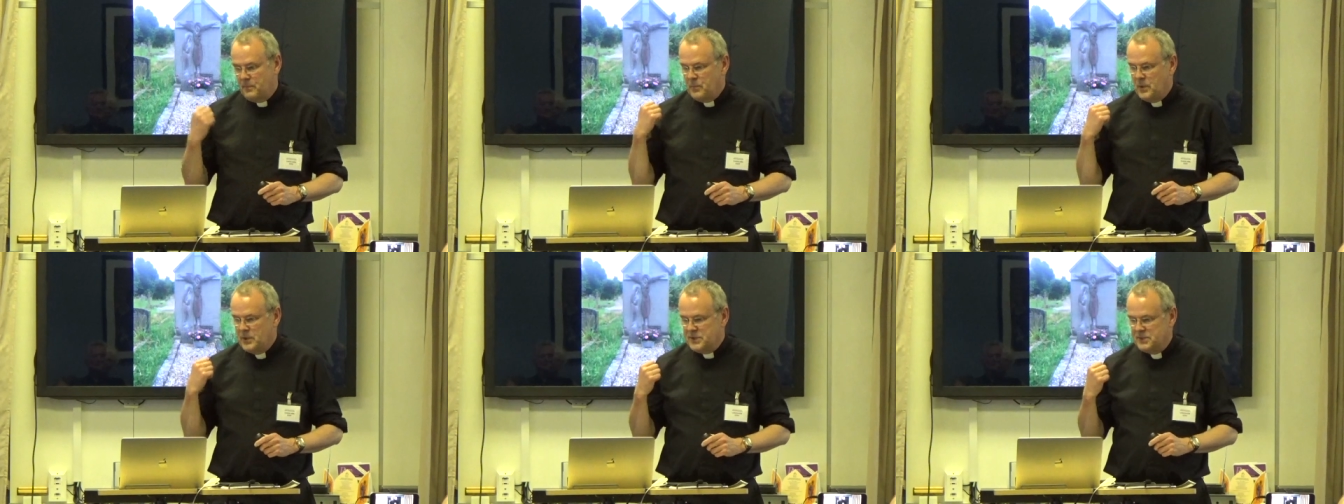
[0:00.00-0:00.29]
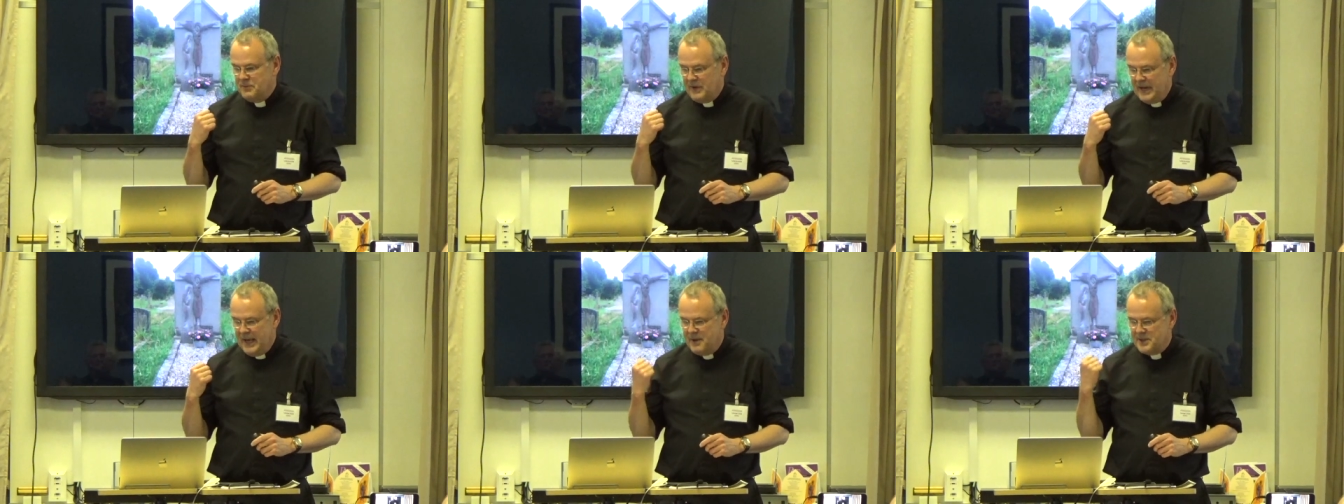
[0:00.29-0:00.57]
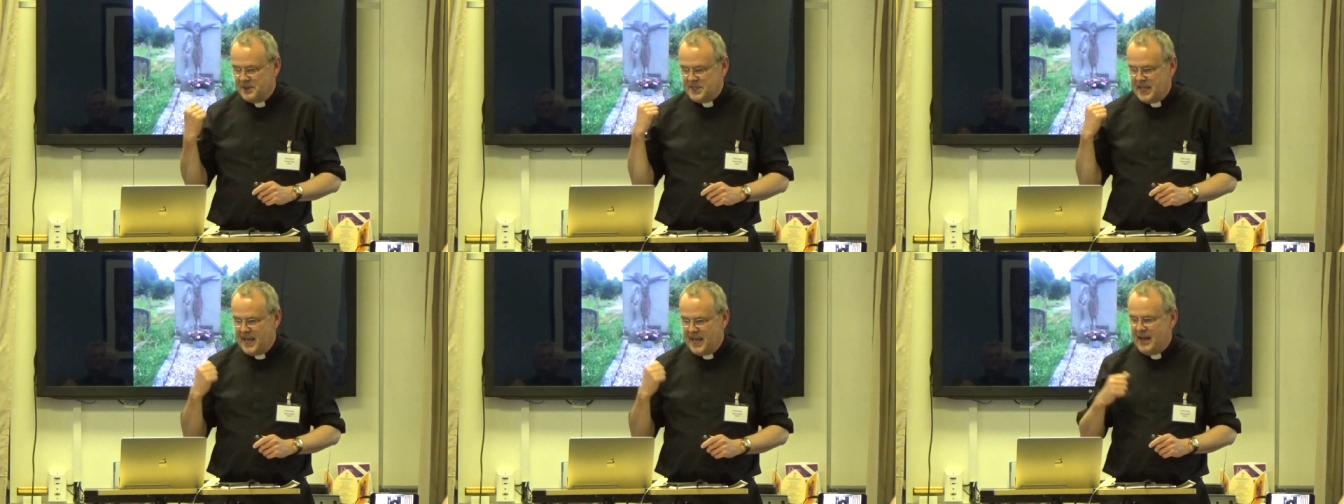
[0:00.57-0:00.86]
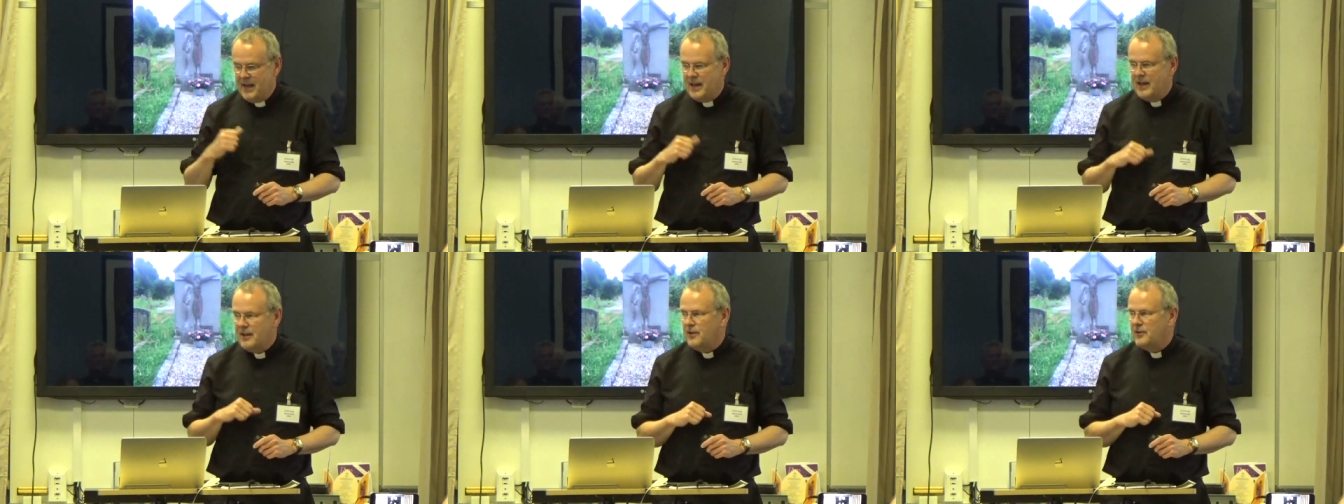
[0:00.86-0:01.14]
put some flowers
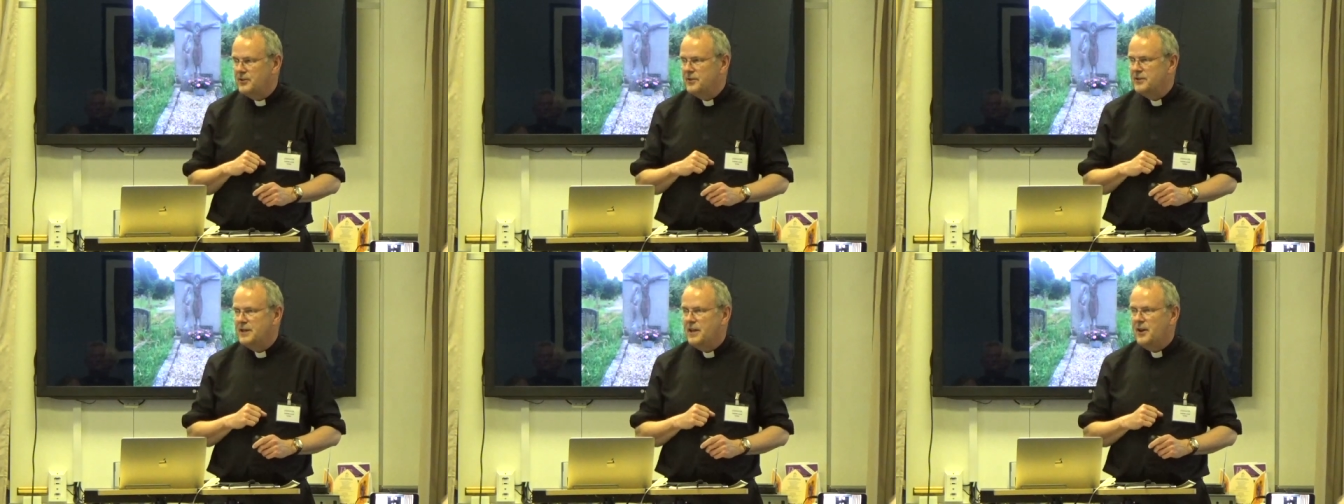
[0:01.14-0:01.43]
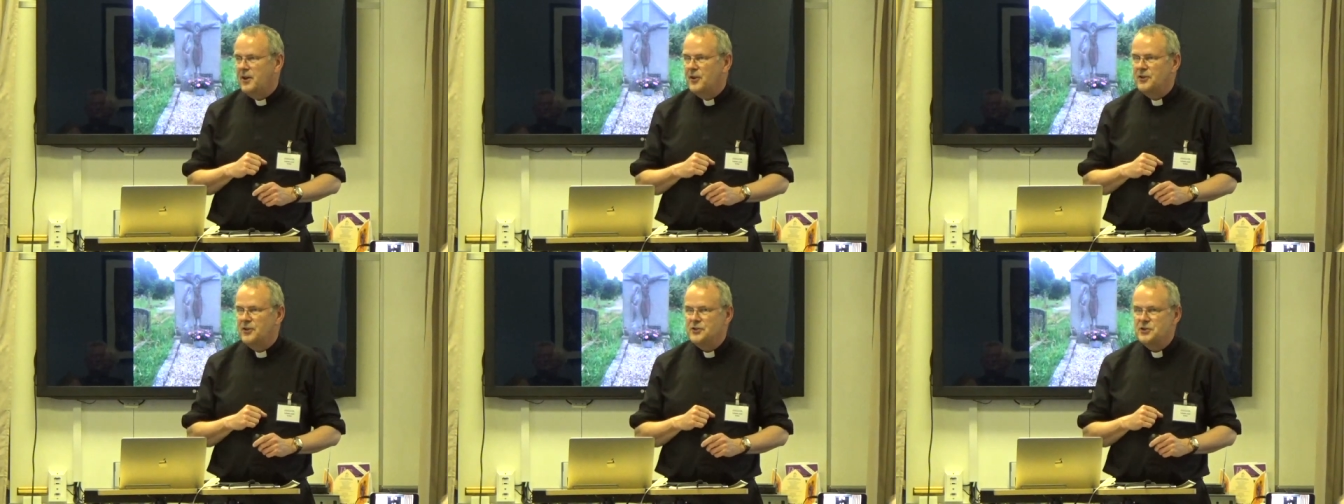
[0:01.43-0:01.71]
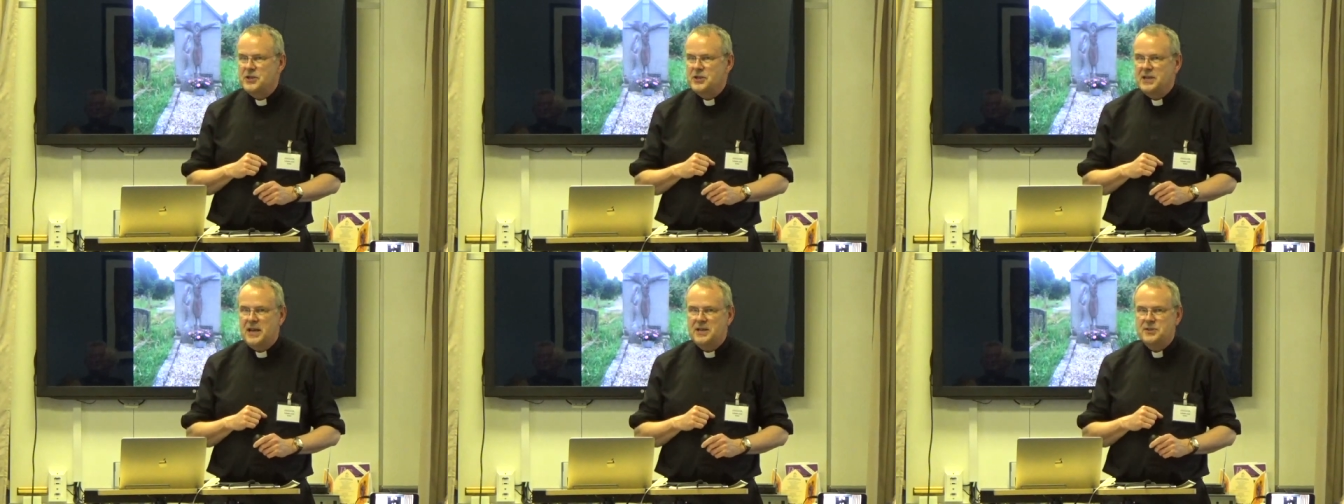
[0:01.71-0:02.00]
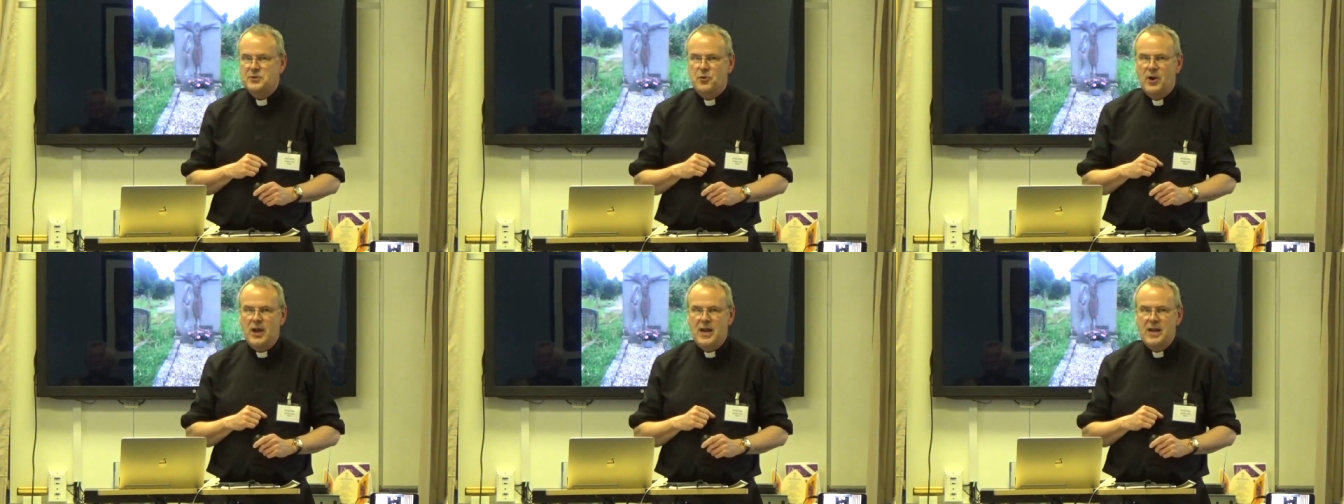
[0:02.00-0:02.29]
there on, on
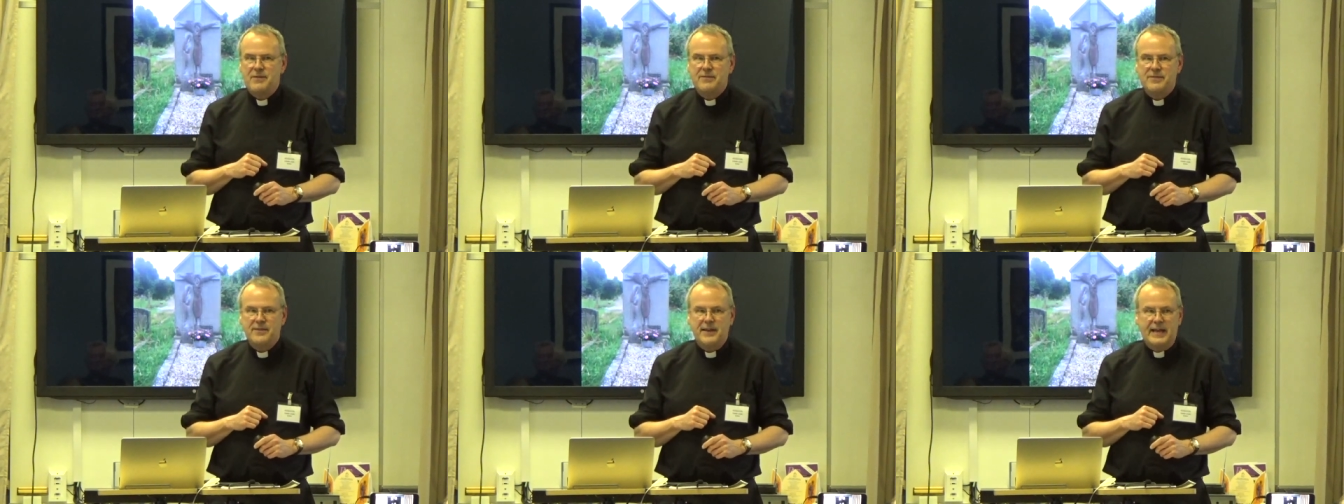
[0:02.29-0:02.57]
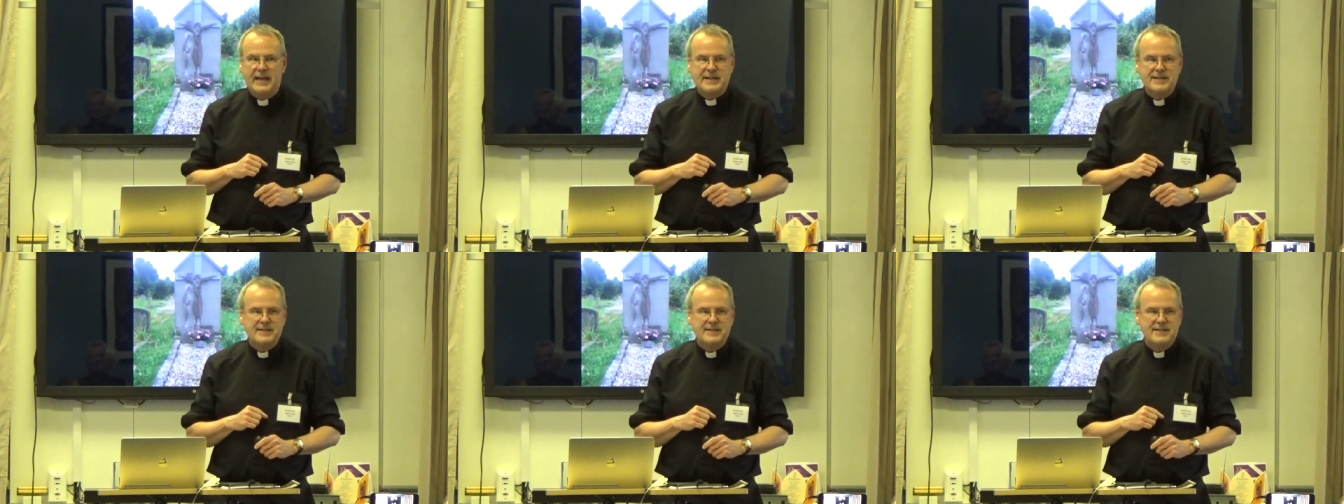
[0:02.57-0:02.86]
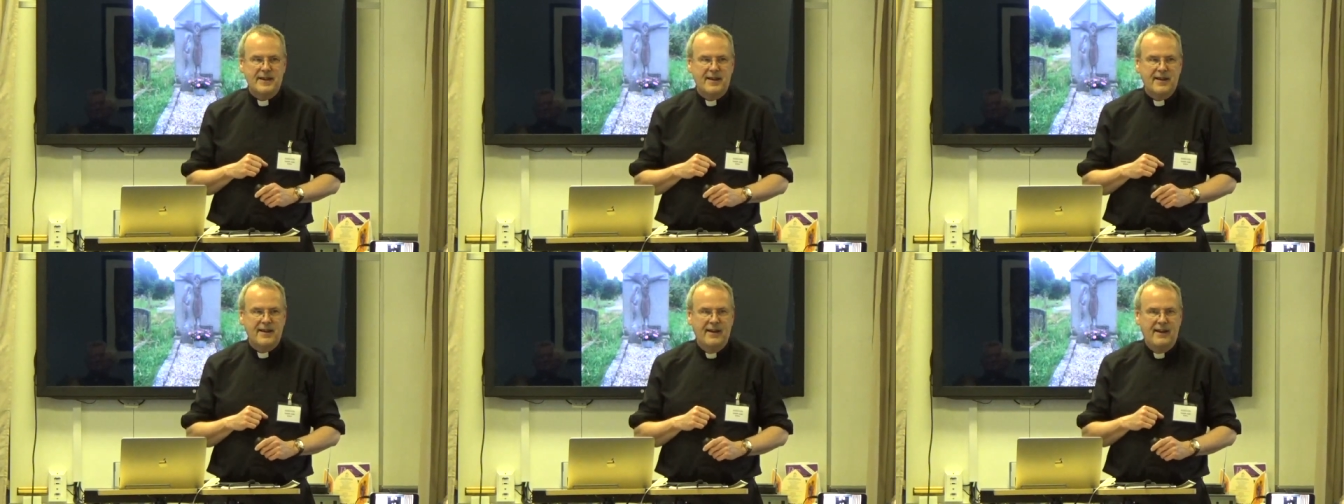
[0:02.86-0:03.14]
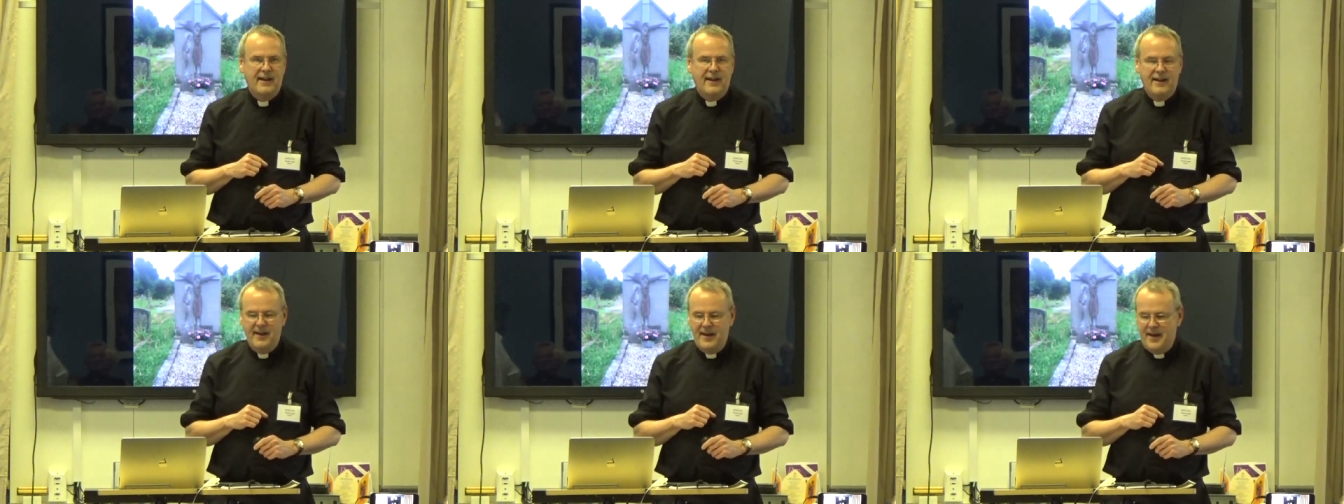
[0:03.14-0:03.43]
grave and
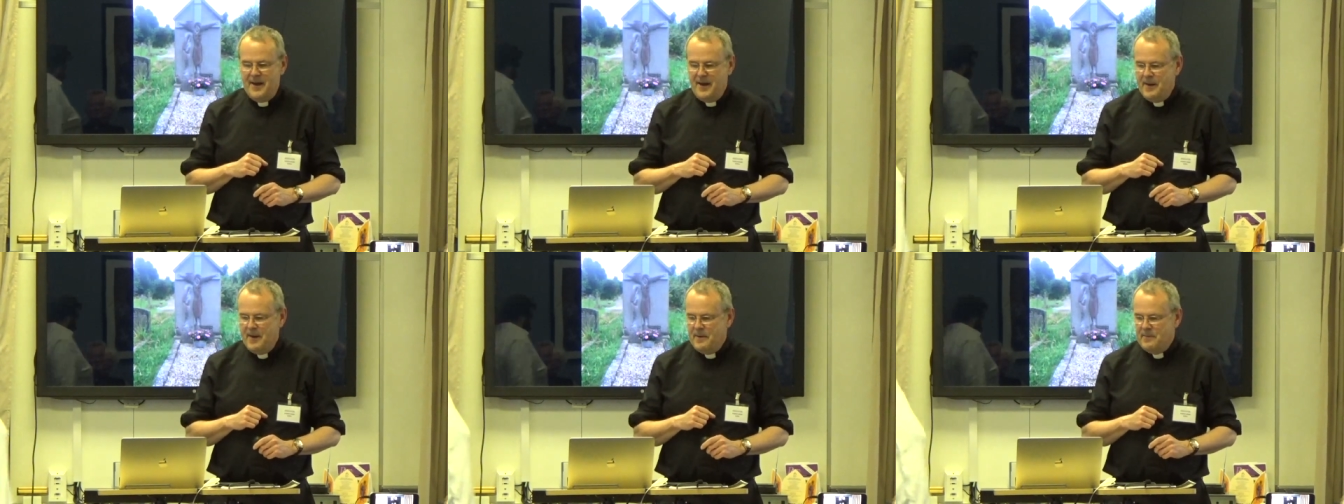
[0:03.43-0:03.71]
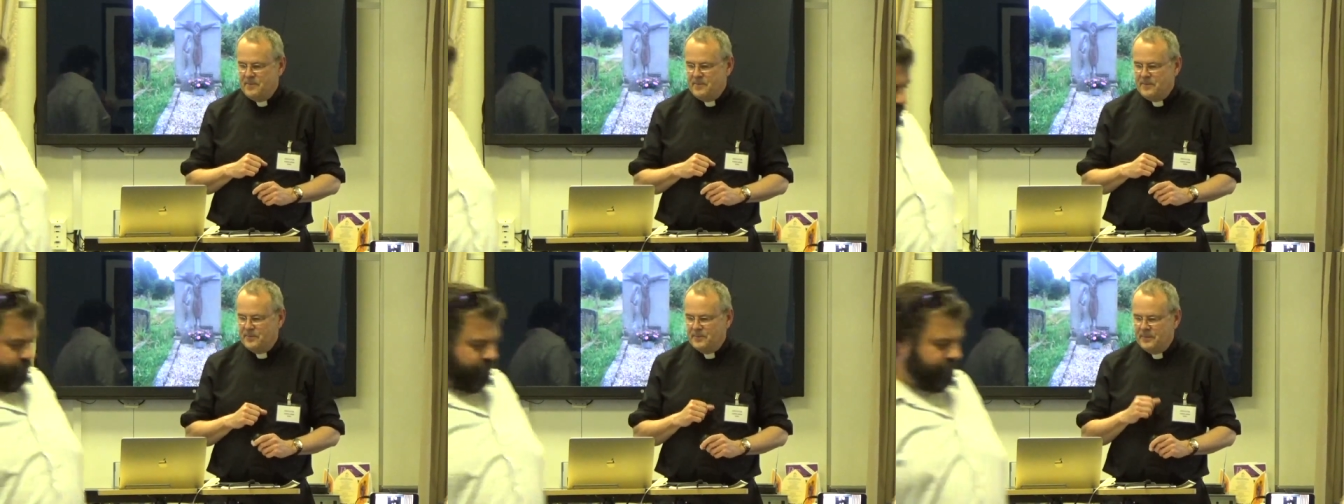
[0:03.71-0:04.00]
um,